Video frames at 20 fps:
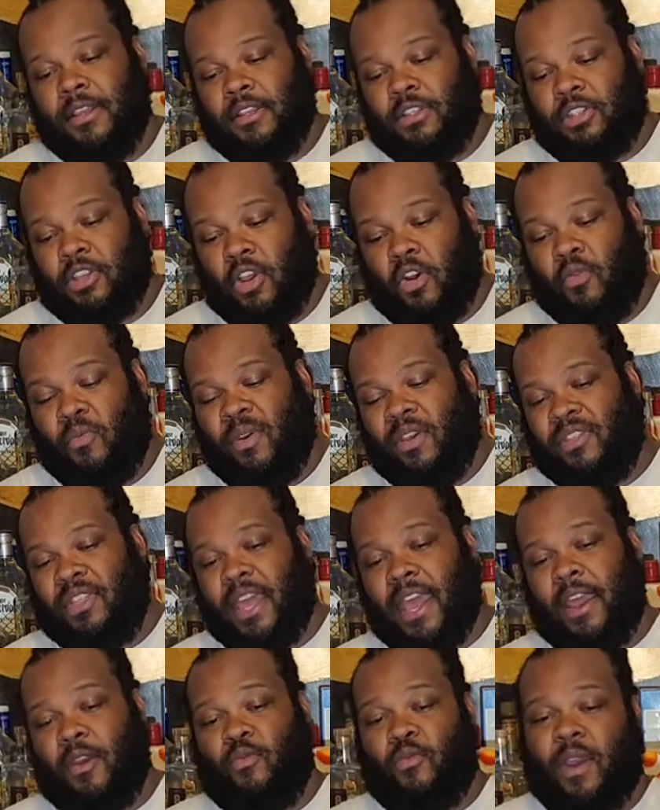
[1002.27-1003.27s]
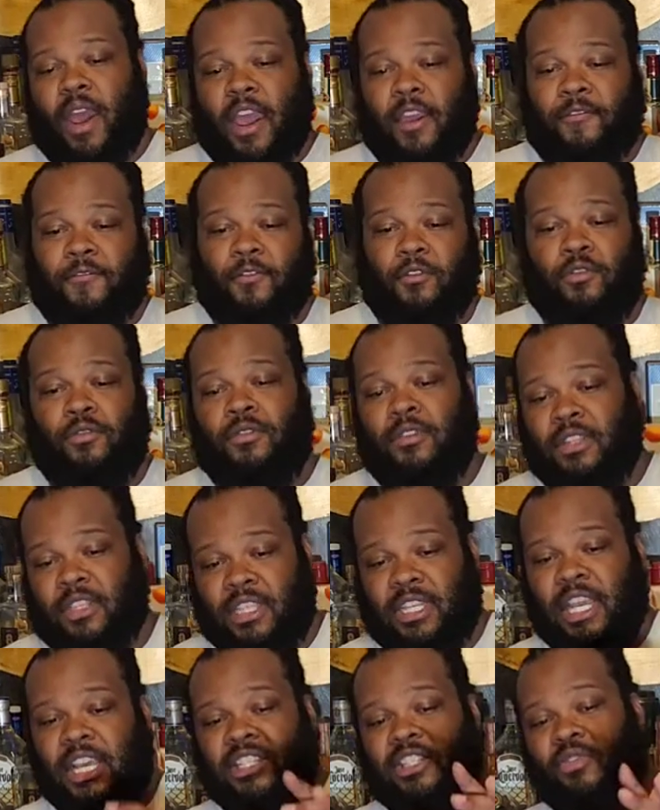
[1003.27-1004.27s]
So with that rifle
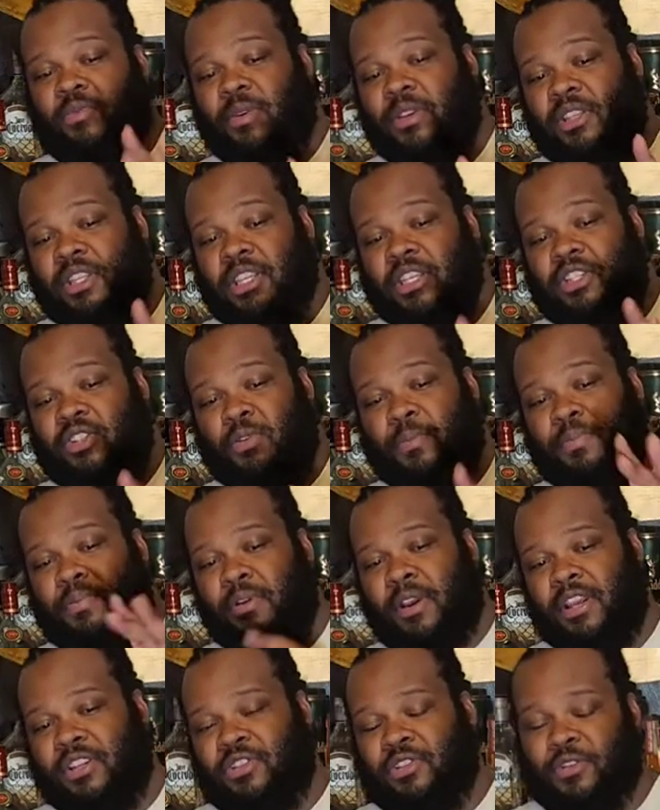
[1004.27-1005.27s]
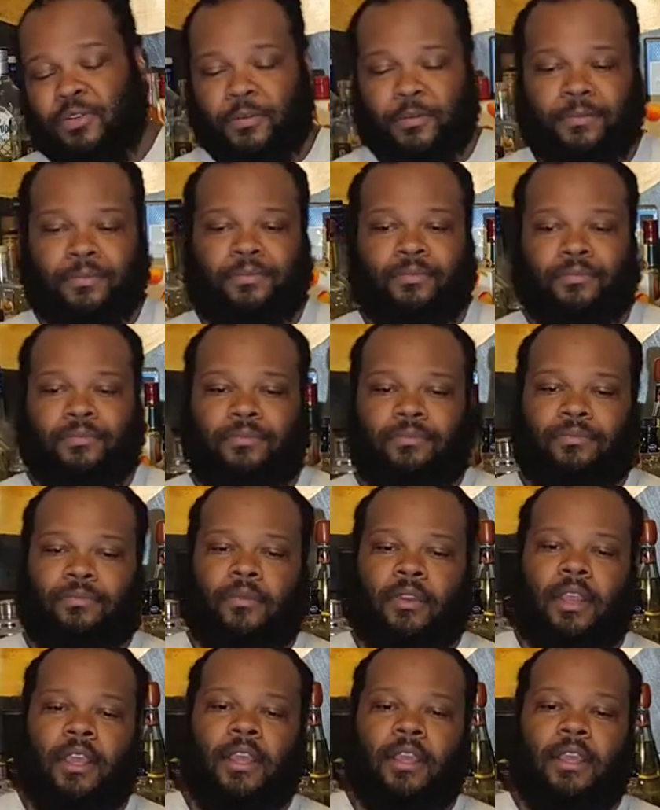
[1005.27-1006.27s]
tested with this suppressor,
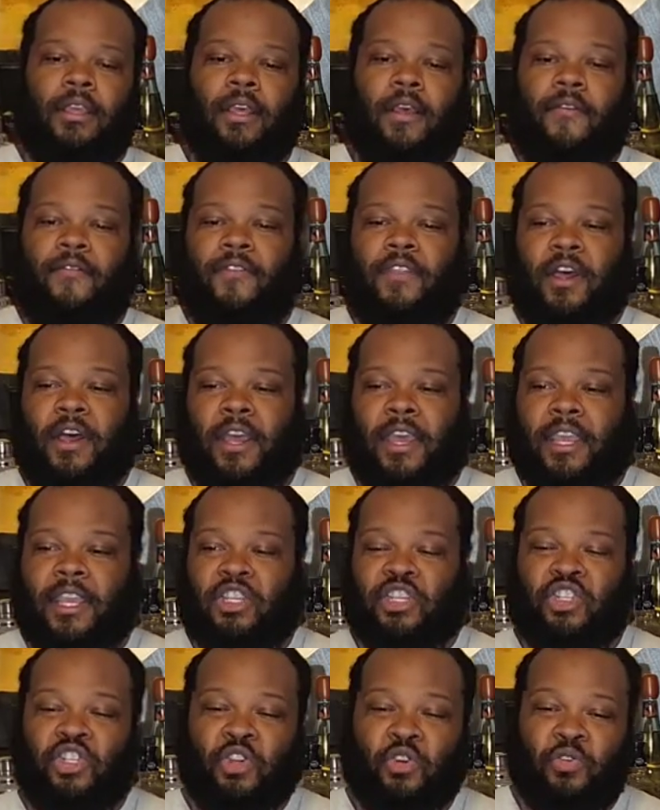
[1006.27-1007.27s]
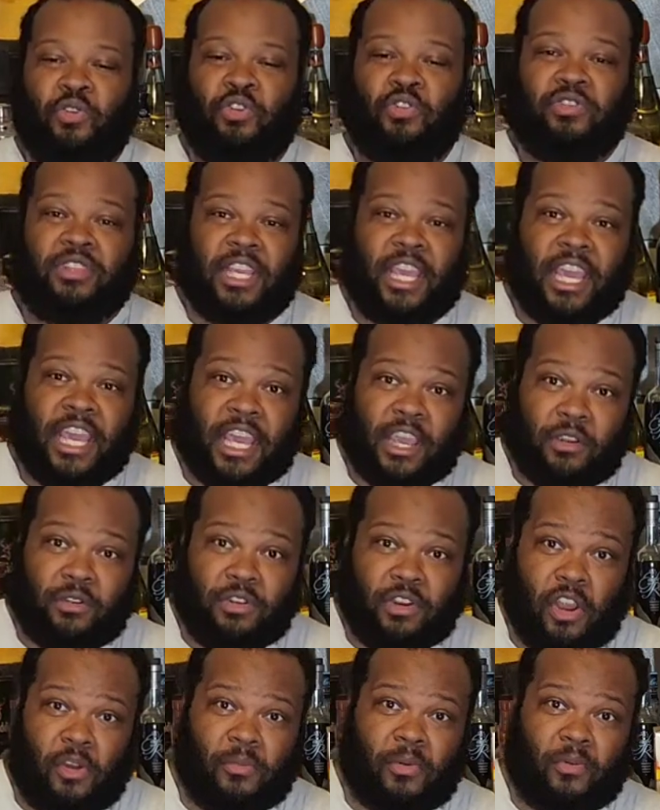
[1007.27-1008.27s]
the shooter's ear
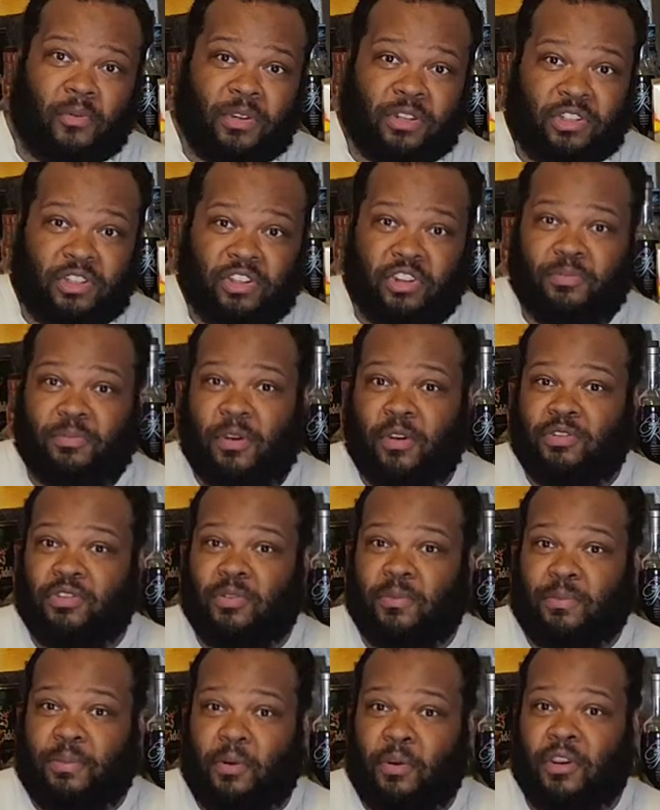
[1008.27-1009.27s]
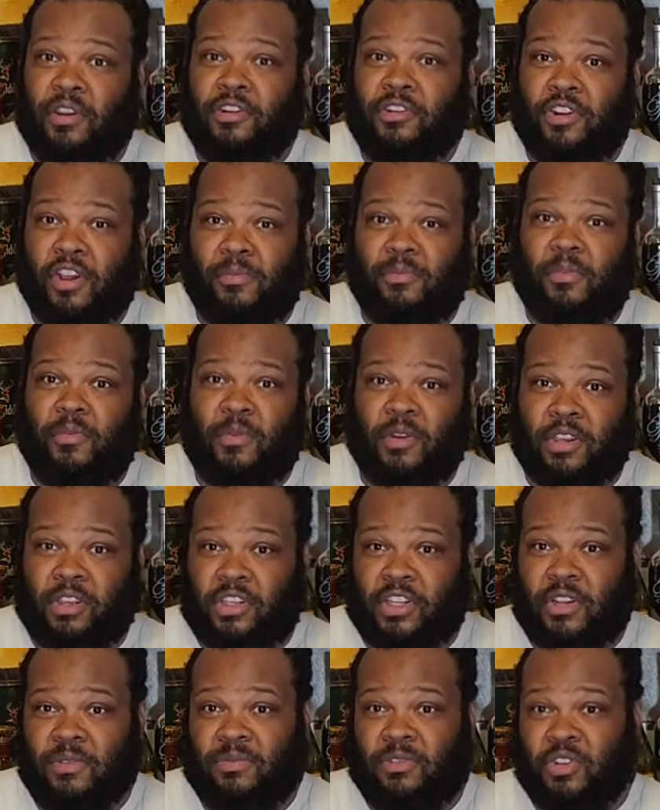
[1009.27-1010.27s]
number, which is the most important number when
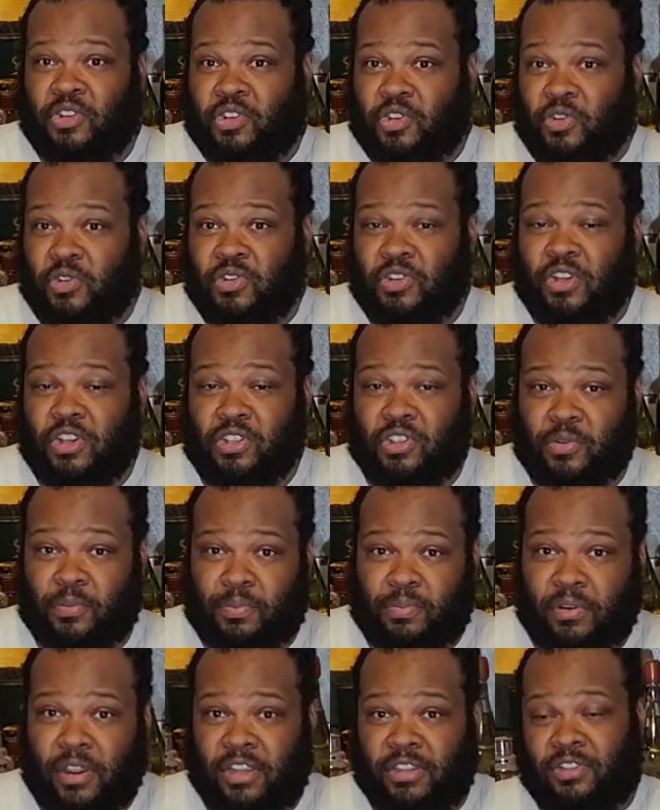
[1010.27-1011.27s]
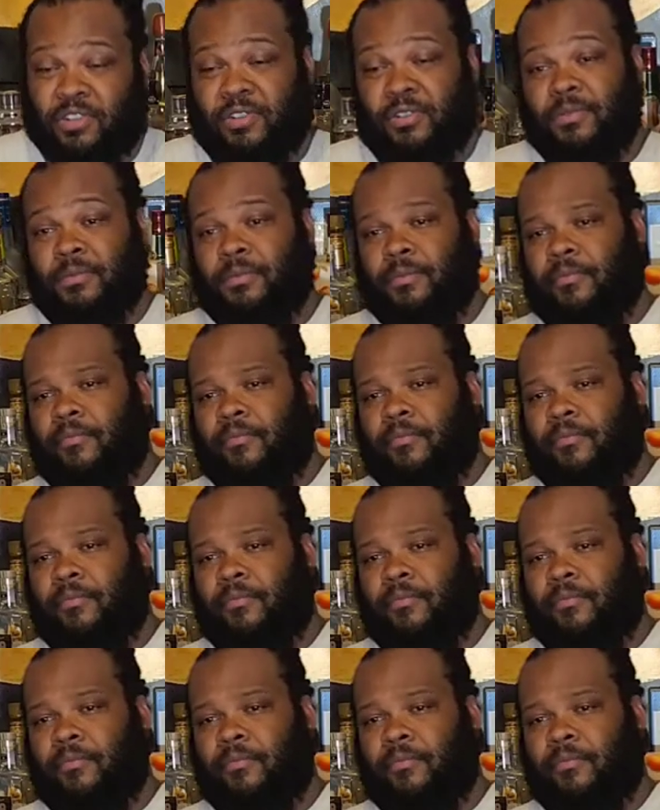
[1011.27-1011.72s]
it comes to choosing a suppressor,